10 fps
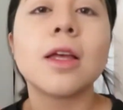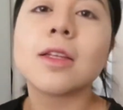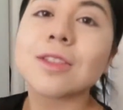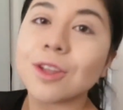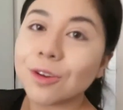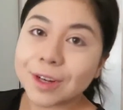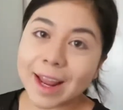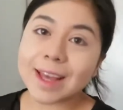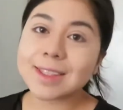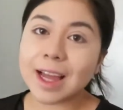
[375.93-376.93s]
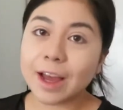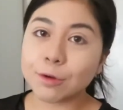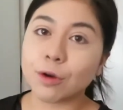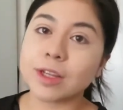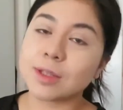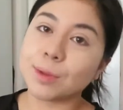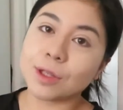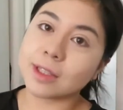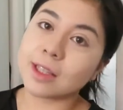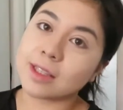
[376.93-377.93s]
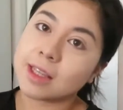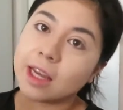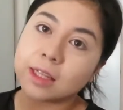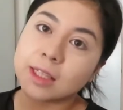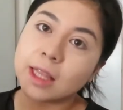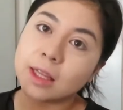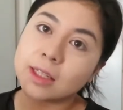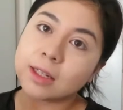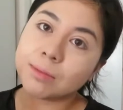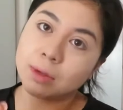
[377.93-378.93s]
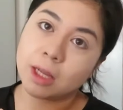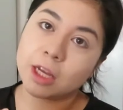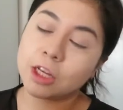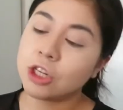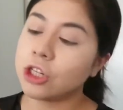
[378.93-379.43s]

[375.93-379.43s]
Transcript: So next I'm going to be using the Ciate London blush.